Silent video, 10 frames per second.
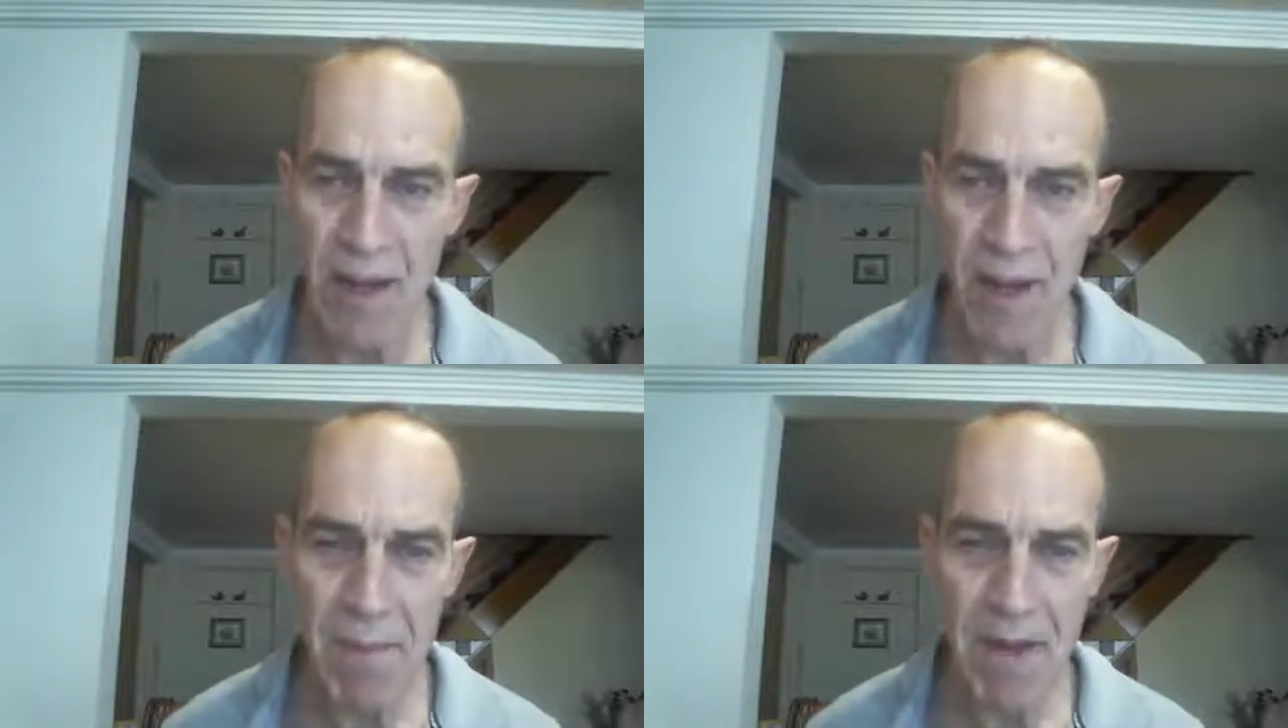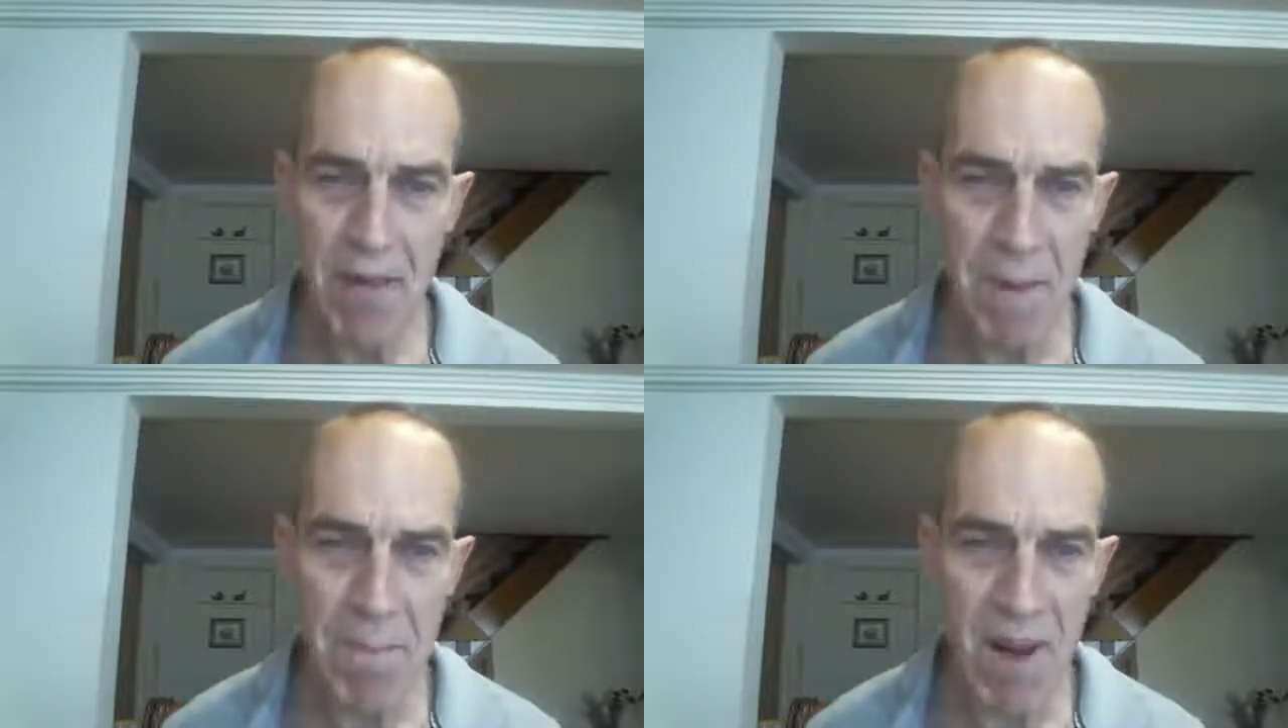
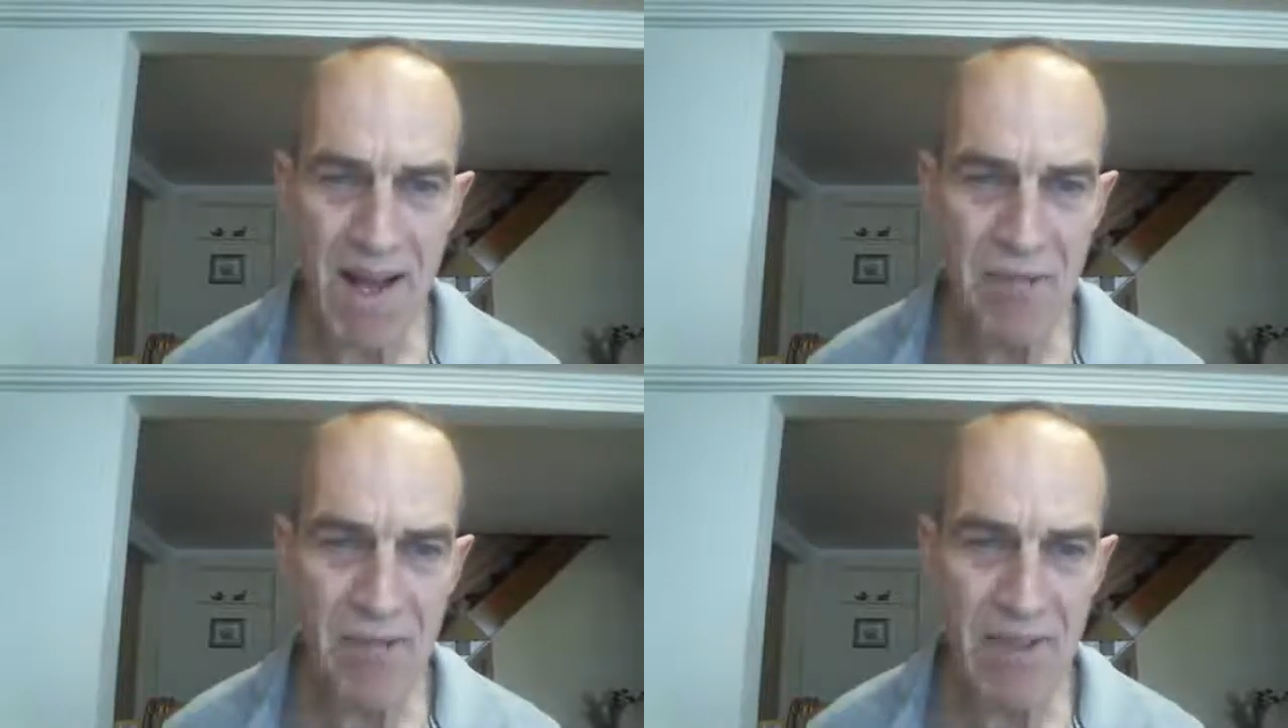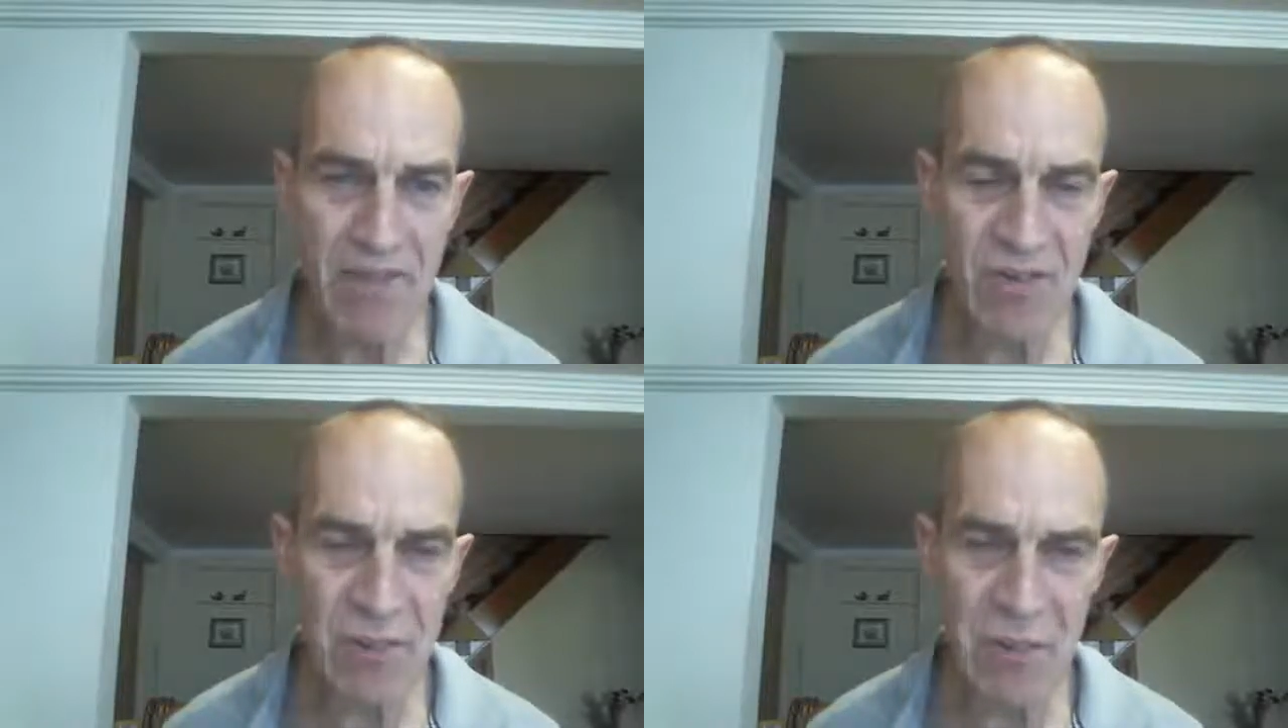about
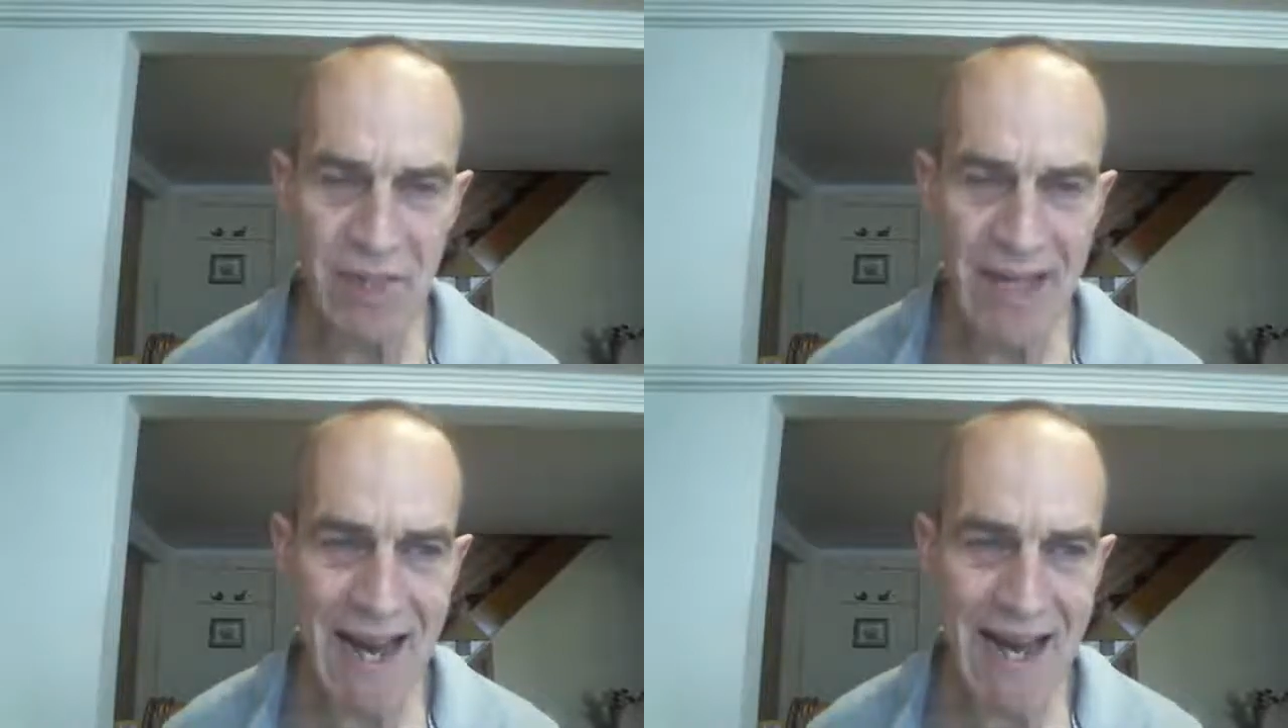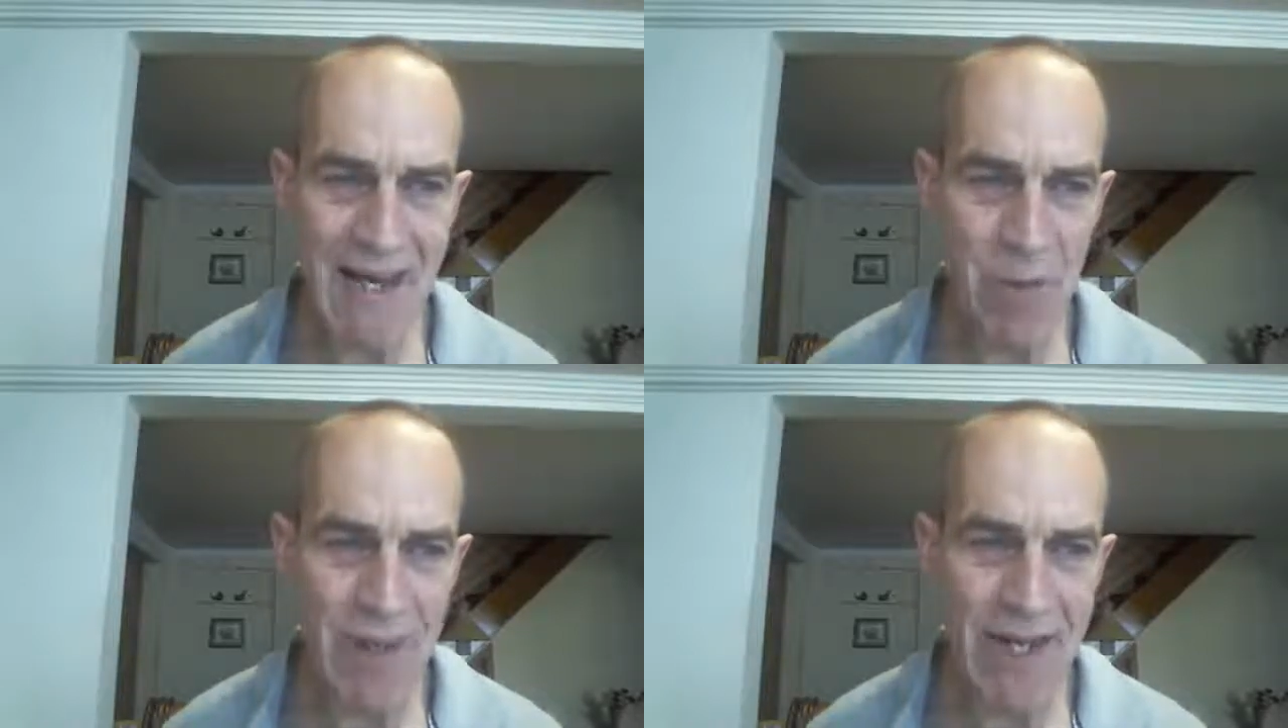mindfulness,
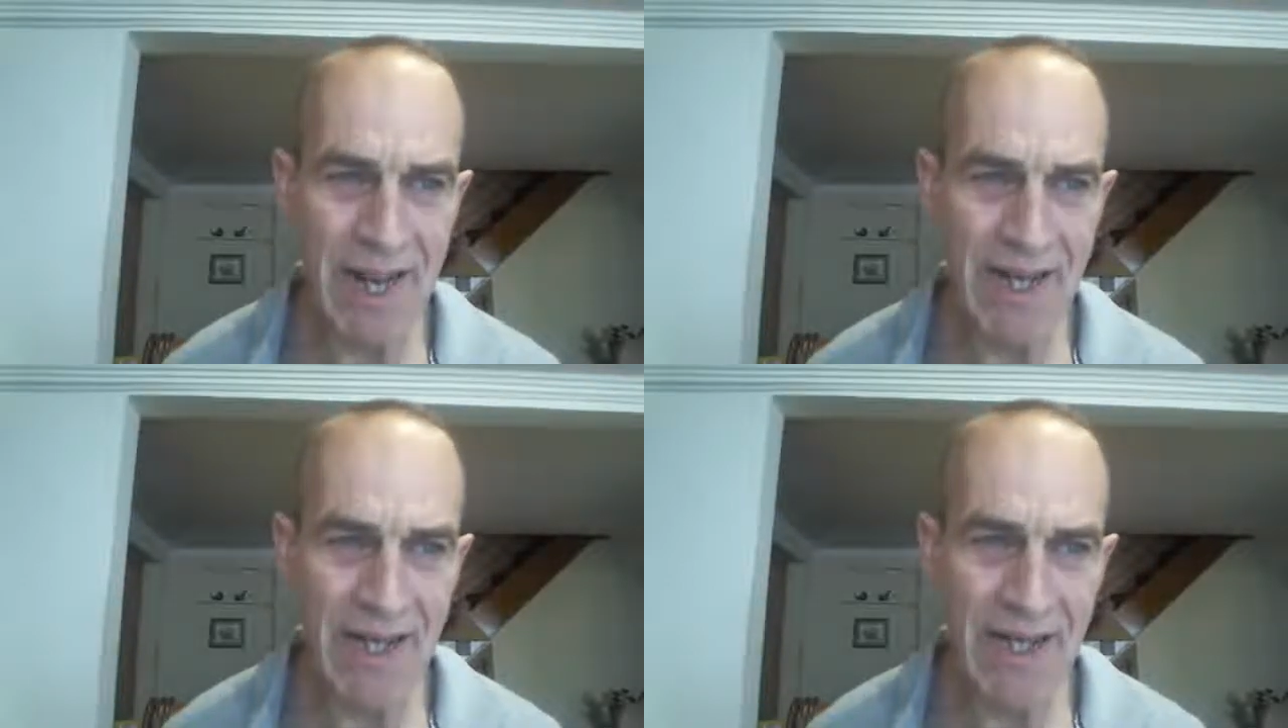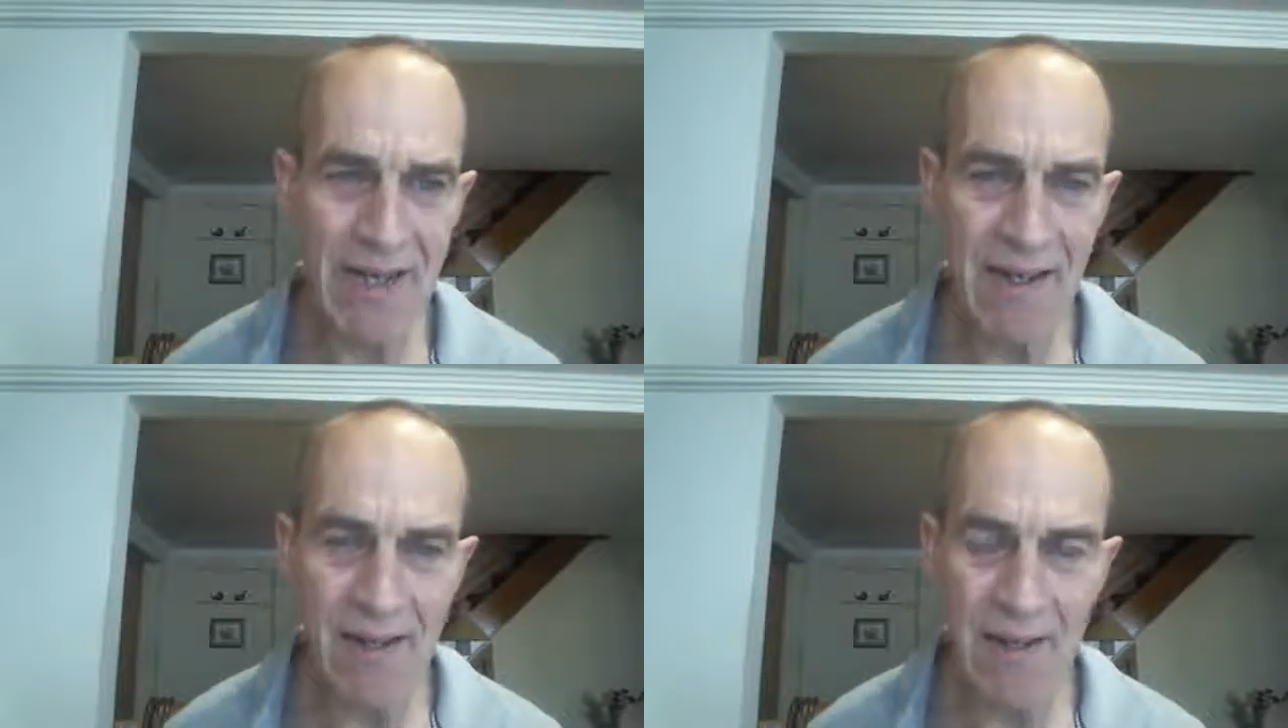communicating, relating,